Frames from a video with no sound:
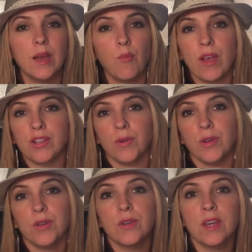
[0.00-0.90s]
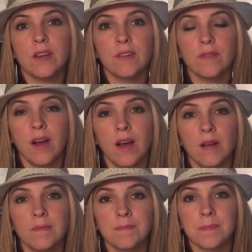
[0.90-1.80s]
Make sure you give
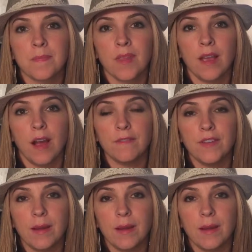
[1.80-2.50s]
our